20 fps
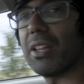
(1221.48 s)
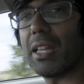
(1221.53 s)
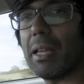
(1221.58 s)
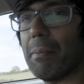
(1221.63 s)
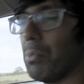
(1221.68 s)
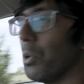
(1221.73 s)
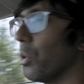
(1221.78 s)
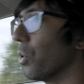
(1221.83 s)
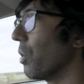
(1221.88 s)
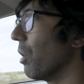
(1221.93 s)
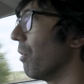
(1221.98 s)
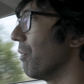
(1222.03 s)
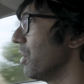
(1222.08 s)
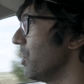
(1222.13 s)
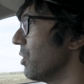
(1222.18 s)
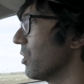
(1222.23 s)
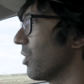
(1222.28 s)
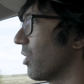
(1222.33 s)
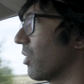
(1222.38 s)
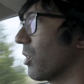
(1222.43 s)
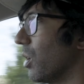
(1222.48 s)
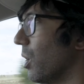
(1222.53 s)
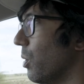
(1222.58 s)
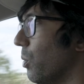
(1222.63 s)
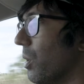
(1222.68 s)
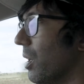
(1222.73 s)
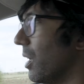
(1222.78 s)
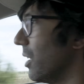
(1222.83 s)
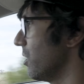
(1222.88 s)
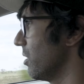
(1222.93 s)
get bored of, and you're just gonna
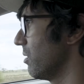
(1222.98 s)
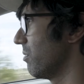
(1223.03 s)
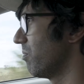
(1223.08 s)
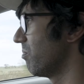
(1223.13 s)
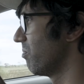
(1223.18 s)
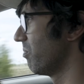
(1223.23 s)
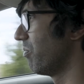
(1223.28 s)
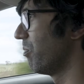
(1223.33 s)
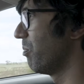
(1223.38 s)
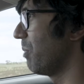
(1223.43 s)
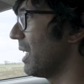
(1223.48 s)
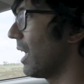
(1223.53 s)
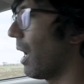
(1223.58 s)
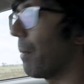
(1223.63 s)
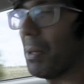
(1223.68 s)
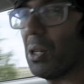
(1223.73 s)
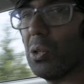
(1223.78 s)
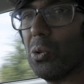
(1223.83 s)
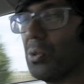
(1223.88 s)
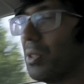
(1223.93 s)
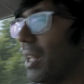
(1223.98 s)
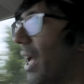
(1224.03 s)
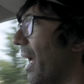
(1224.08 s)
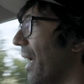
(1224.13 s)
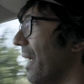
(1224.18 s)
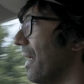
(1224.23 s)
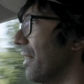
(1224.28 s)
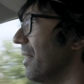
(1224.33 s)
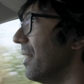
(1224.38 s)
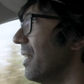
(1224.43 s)
wanna just be up it all
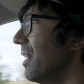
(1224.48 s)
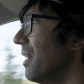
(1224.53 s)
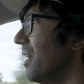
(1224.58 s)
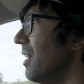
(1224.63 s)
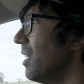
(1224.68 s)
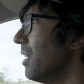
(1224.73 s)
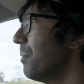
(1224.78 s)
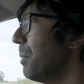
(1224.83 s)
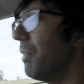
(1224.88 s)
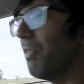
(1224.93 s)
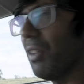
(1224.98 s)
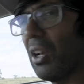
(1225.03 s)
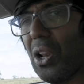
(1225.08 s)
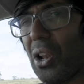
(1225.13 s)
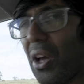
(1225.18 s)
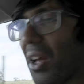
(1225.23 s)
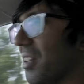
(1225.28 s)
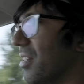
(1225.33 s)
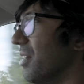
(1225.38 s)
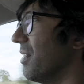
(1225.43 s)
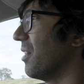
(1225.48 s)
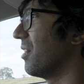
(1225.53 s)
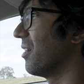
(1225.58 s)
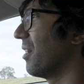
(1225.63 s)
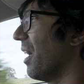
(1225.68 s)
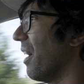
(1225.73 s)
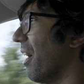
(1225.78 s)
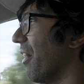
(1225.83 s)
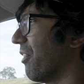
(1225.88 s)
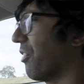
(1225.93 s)
day. And bit of a license
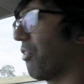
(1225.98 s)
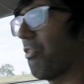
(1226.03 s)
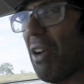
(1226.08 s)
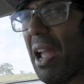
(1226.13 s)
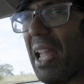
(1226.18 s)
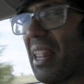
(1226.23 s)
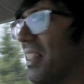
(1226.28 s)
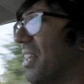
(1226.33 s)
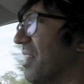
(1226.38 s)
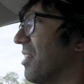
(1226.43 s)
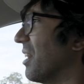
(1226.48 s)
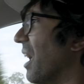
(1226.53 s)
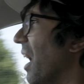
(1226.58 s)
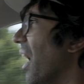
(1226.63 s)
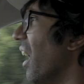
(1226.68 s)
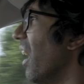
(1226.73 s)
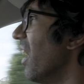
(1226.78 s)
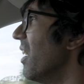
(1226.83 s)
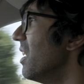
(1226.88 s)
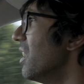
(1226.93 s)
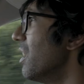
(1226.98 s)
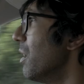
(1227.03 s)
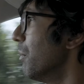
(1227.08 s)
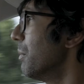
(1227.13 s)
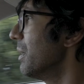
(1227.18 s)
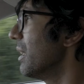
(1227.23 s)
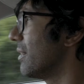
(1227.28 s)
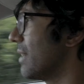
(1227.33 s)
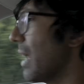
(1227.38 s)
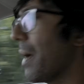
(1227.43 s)
threat, this car.
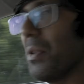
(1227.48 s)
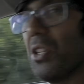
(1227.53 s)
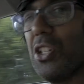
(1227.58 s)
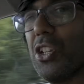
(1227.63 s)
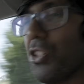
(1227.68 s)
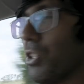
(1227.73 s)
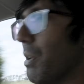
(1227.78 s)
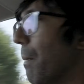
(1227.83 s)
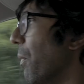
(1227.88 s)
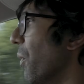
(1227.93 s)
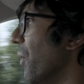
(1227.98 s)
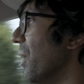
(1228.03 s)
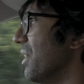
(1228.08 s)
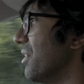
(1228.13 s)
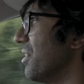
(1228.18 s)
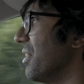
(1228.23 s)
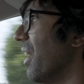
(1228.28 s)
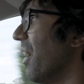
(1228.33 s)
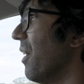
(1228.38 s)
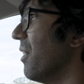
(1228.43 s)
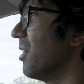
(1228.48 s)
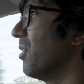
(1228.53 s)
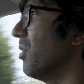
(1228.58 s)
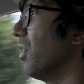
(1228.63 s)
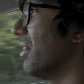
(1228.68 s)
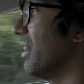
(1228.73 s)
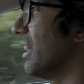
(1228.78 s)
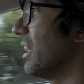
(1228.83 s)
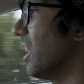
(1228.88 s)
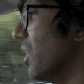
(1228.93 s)
It damages your points, you know. It's the sort
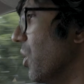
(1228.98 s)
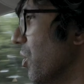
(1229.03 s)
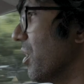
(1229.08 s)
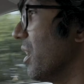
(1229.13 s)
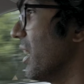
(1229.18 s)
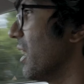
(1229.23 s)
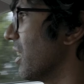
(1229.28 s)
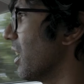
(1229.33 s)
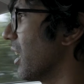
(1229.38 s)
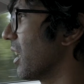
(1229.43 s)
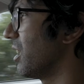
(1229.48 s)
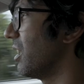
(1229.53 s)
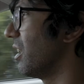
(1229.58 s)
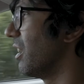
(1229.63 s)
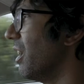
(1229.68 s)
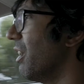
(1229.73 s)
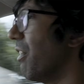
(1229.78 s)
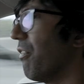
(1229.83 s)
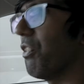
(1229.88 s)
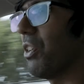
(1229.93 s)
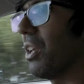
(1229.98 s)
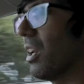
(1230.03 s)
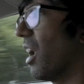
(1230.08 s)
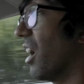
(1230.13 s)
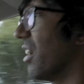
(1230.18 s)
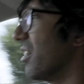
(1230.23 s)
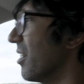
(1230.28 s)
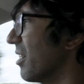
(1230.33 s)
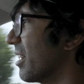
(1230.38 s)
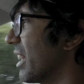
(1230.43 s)
of thing you look at it, you're like, for your
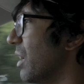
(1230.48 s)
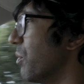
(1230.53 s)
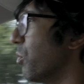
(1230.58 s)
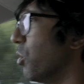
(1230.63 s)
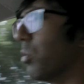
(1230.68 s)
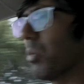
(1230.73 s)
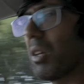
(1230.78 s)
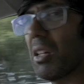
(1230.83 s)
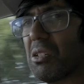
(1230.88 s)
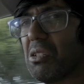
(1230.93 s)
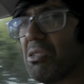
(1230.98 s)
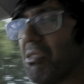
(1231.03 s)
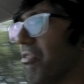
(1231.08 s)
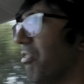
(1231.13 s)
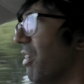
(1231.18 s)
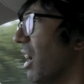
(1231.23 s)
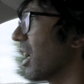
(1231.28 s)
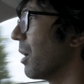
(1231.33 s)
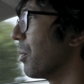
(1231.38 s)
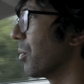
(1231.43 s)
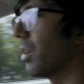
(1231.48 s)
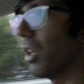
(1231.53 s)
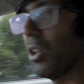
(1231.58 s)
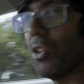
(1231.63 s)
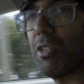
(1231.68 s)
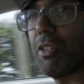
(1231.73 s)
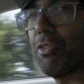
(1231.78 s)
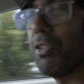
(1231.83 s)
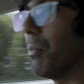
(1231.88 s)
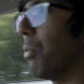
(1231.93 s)
license getting warm, going, oh, I'm gonna
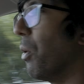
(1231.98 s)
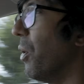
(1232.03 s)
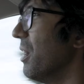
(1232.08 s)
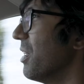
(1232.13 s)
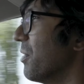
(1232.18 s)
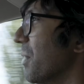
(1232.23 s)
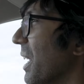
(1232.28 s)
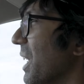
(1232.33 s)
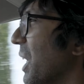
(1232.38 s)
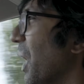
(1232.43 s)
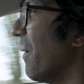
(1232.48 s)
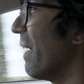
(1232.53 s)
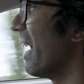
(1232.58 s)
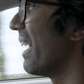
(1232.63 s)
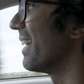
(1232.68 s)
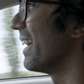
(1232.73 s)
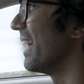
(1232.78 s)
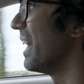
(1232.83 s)
lose a few points when I go out in